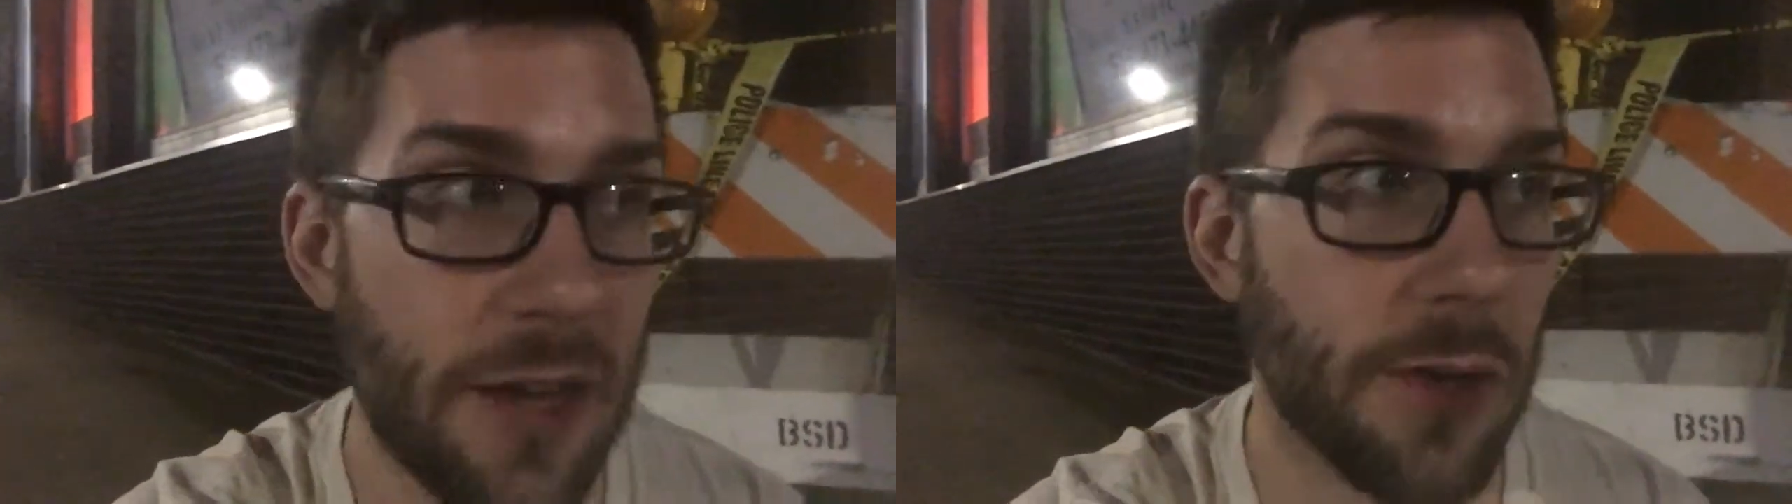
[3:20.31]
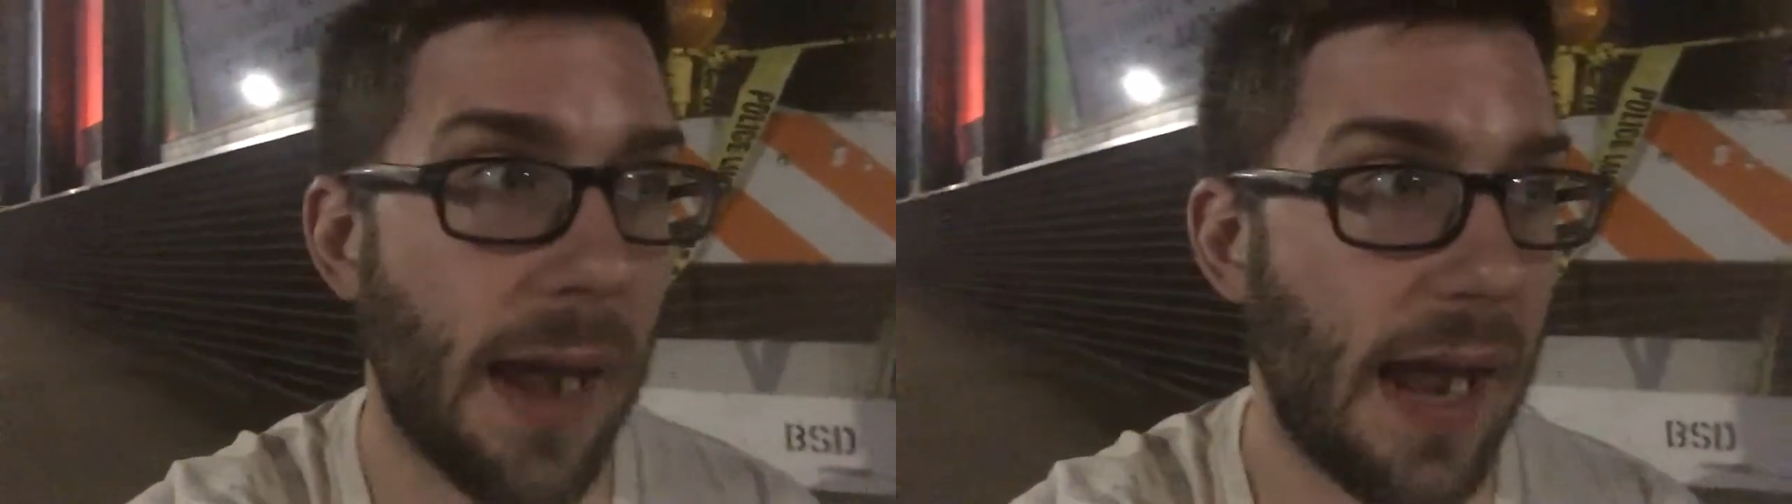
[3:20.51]

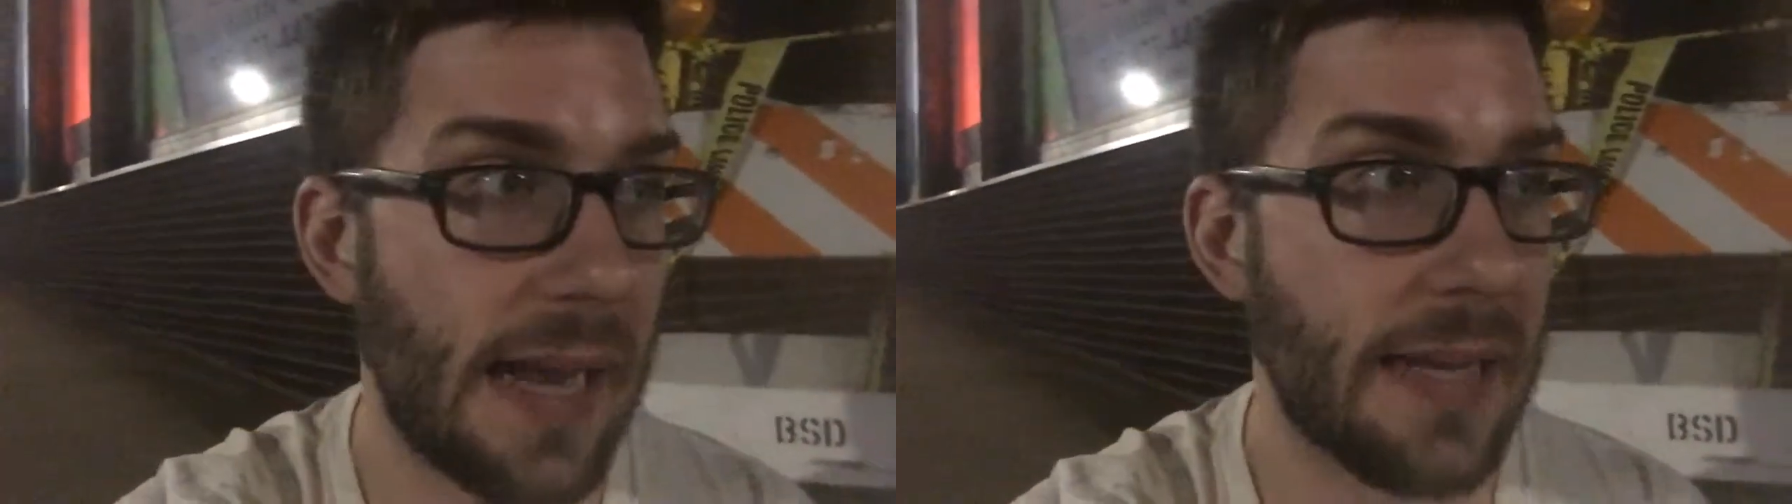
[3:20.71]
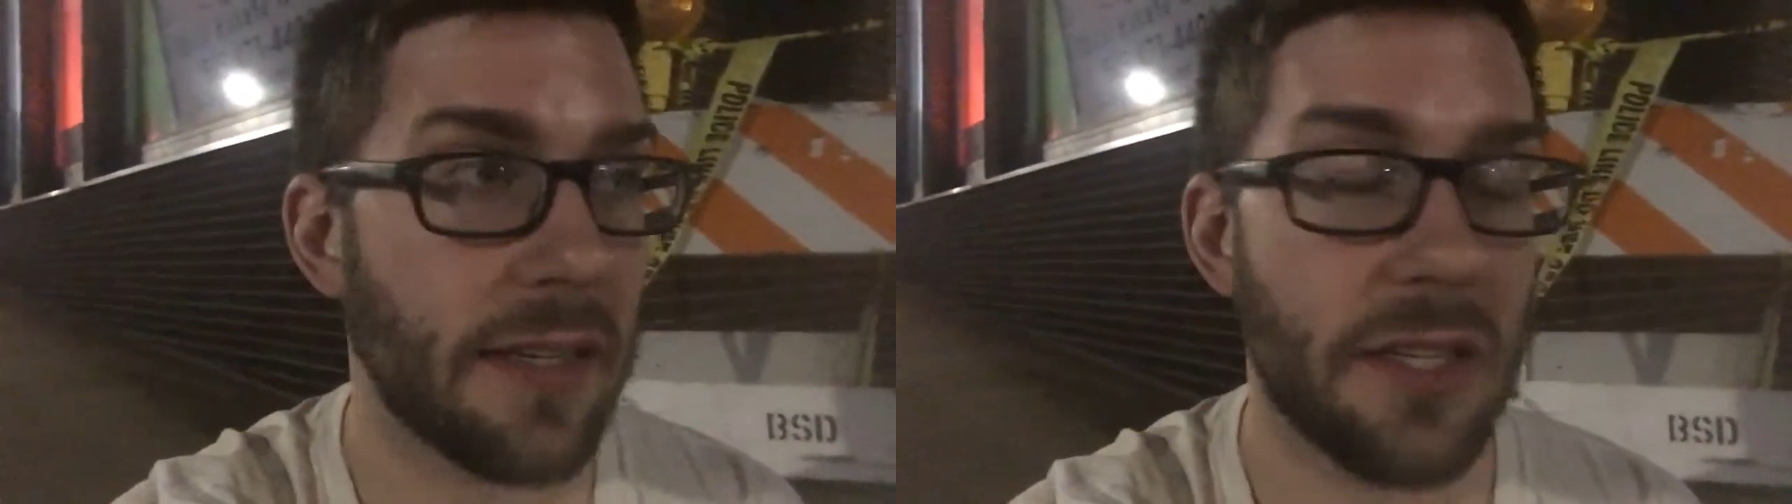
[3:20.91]
your
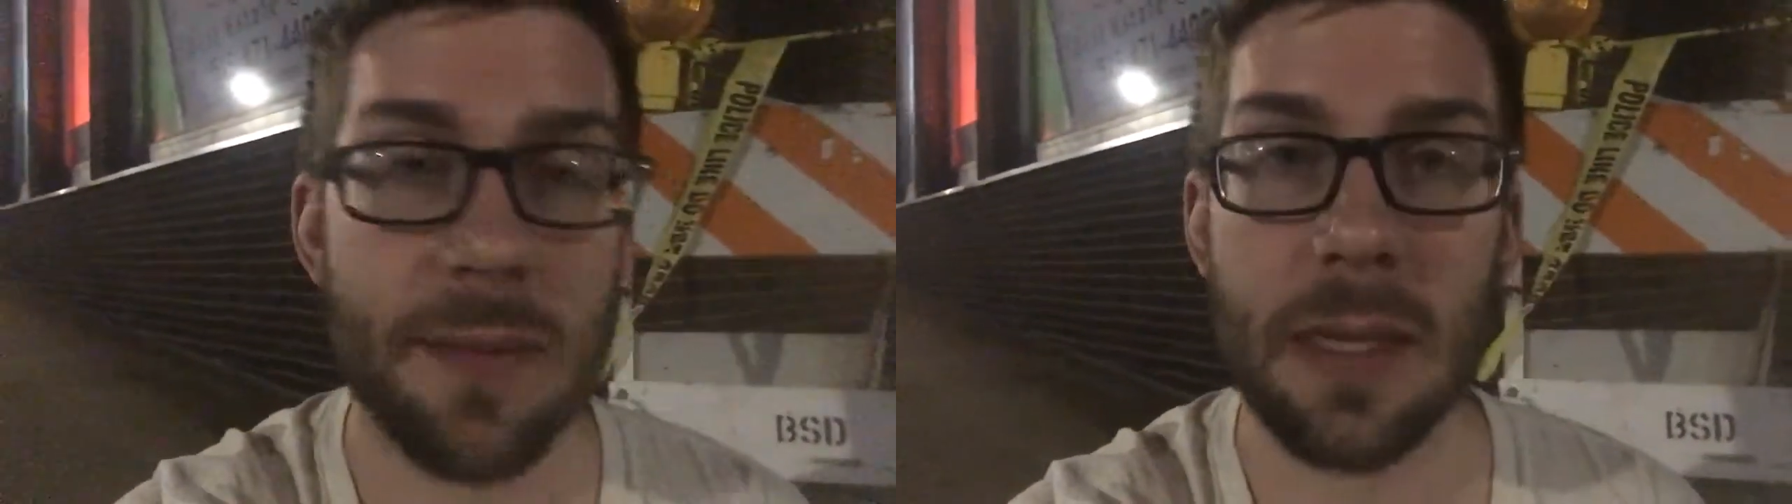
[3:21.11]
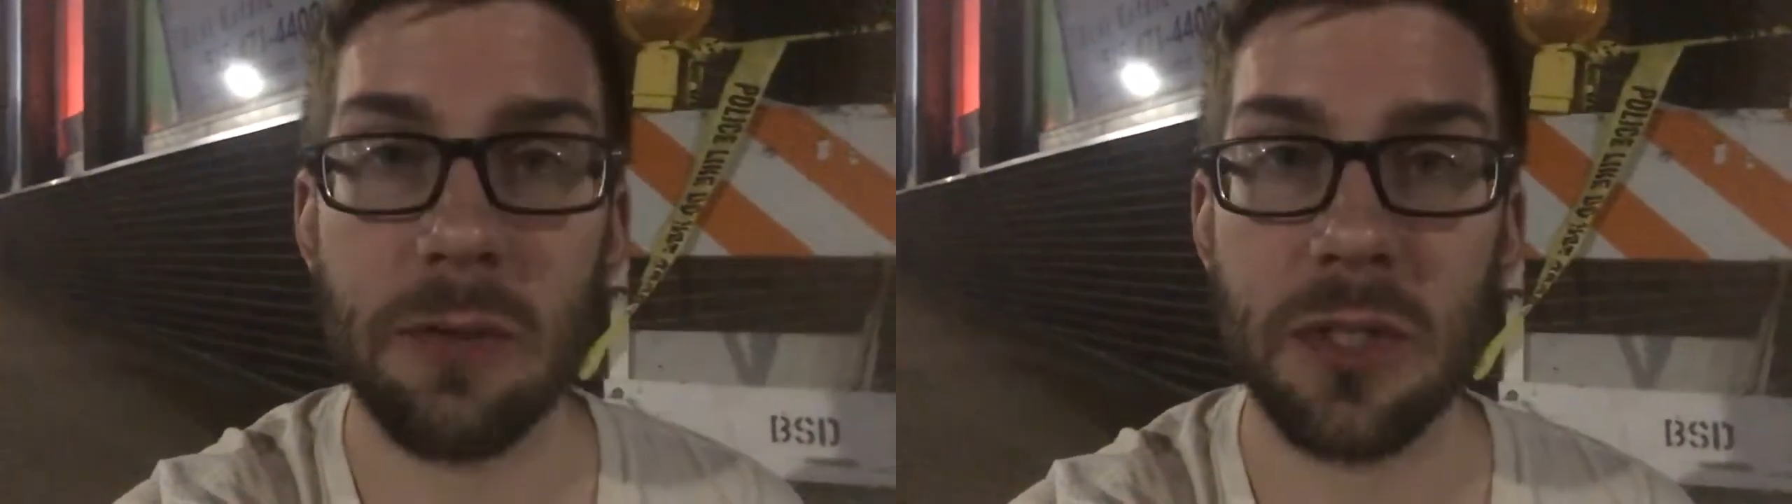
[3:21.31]
mind
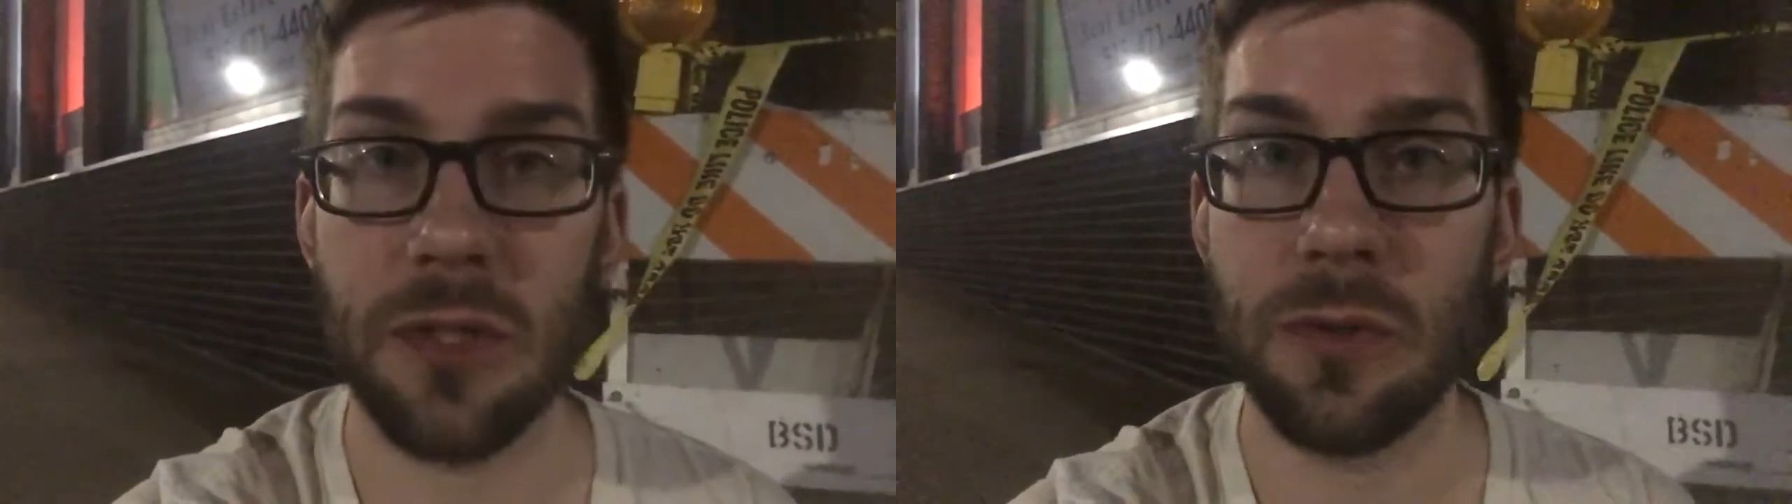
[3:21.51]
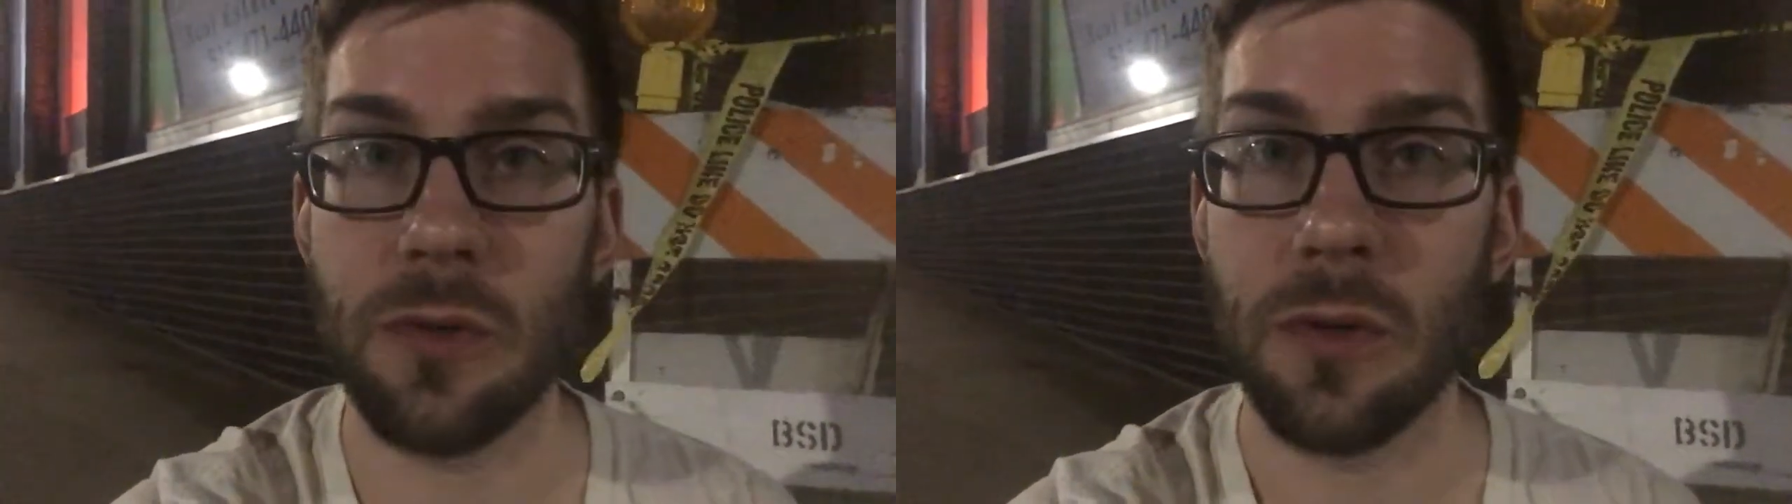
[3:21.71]
to be able
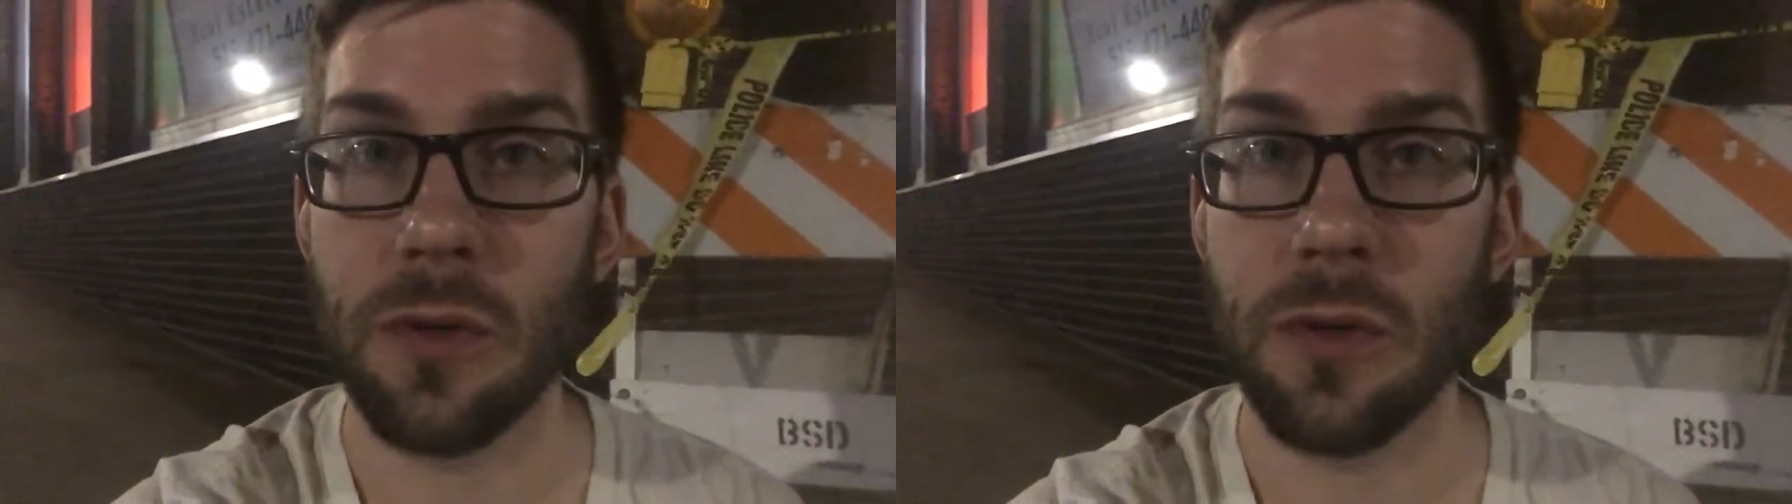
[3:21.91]
to